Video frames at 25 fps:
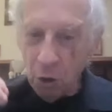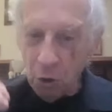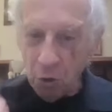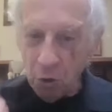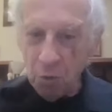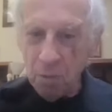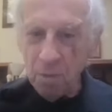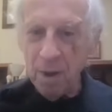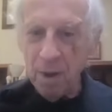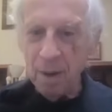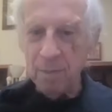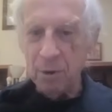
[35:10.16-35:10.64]

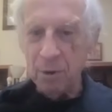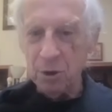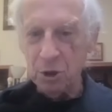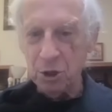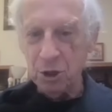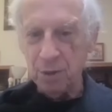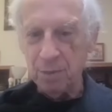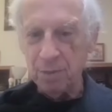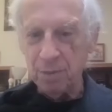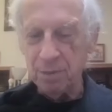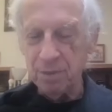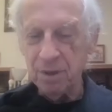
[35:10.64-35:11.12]
group
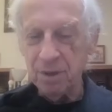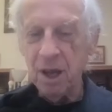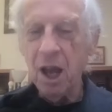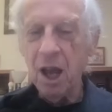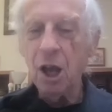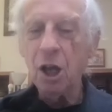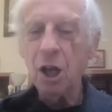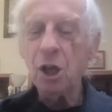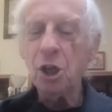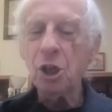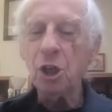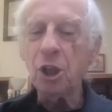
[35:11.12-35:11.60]
membership,
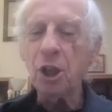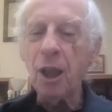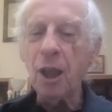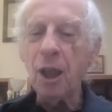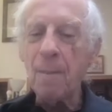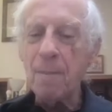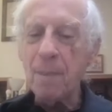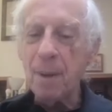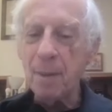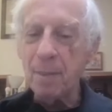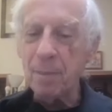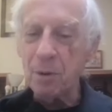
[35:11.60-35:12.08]
club
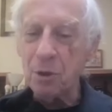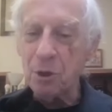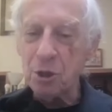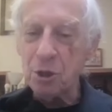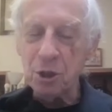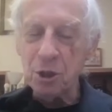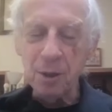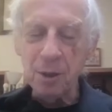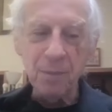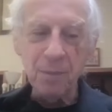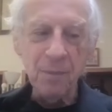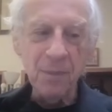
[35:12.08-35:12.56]

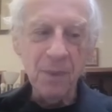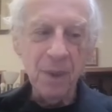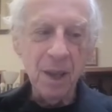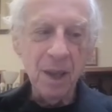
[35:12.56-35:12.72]
membership.